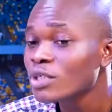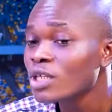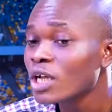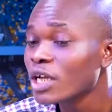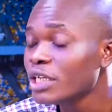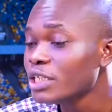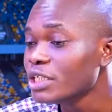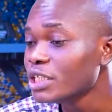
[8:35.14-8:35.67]

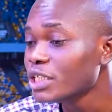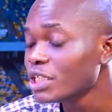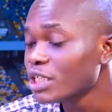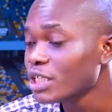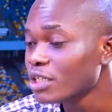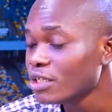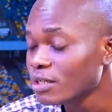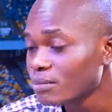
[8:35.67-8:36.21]
in
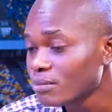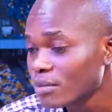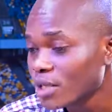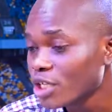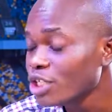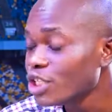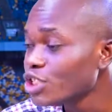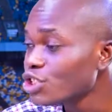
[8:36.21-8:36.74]

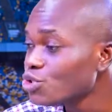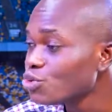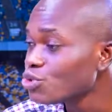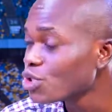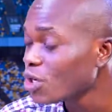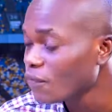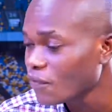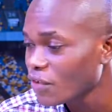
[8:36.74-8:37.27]
the use
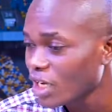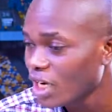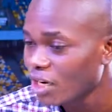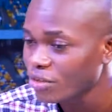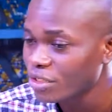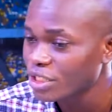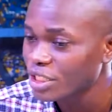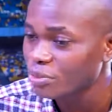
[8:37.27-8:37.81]
of
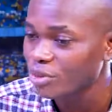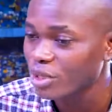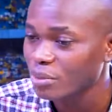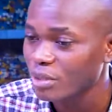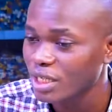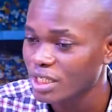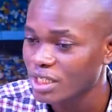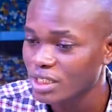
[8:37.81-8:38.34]
VAR in the
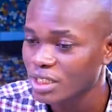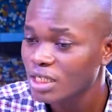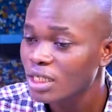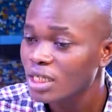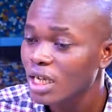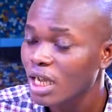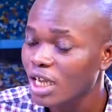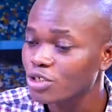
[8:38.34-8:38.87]
Premier League.
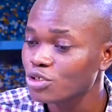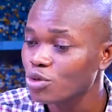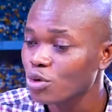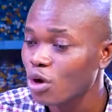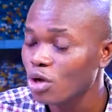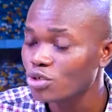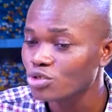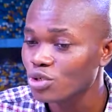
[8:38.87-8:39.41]
And you
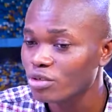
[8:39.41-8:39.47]
also